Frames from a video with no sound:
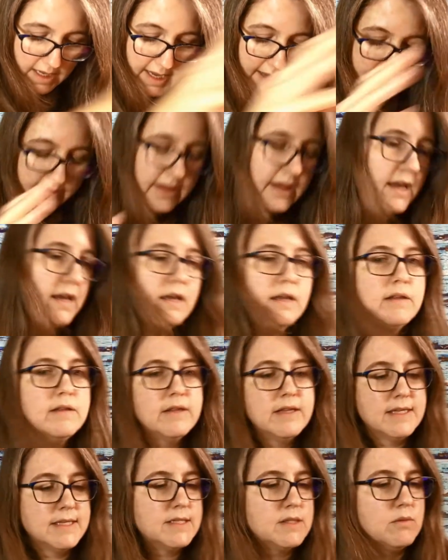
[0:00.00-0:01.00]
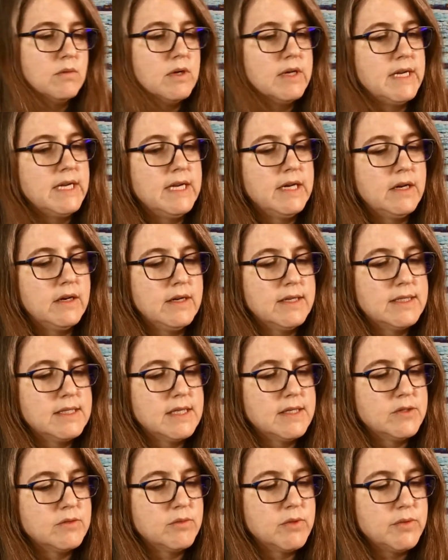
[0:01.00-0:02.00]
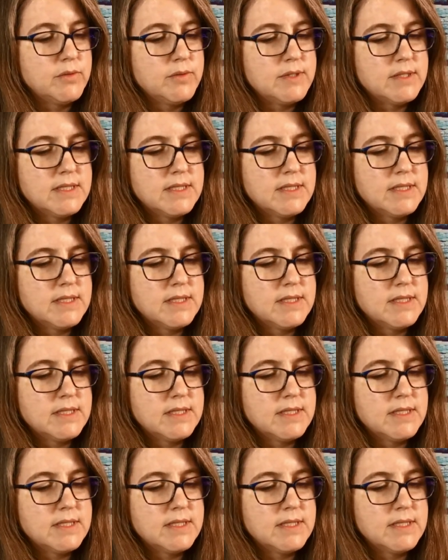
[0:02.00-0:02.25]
And then this one here, it says Route